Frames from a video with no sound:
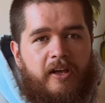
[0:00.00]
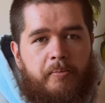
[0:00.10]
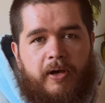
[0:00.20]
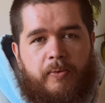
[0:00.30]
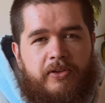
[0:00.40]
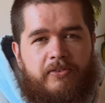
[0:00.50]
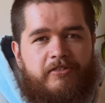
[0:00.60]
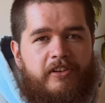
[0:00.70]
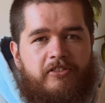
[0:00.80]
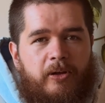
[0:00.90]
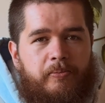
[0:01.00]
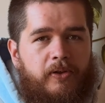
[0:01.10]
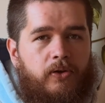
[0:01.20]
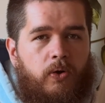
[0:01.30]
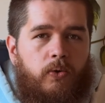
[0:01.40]
but when you see
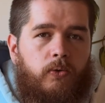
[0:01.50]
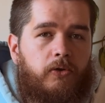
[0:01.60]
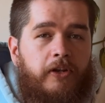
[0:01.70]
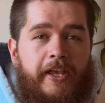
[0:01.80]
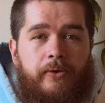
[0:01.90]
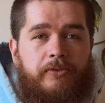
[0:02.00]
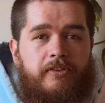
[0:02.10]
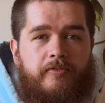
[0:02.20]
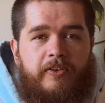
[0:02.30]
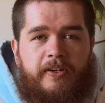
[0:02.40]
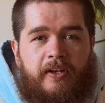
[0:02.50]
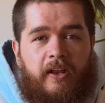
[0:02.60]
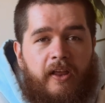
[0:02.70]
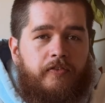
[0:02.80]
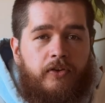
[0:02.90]
something cool, unique or different,
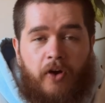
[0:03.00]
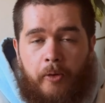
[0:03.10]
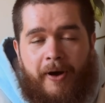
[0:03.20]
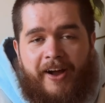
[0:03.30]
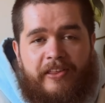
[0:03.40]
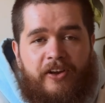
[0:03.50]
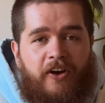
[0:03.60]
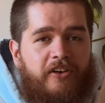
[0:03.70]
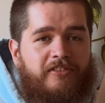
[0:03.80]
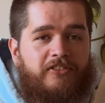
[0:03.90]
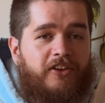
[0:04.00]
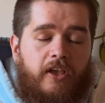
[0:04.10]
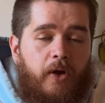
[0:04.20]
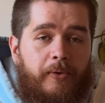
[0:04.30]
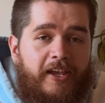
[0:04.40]
if you don't mind the cost, go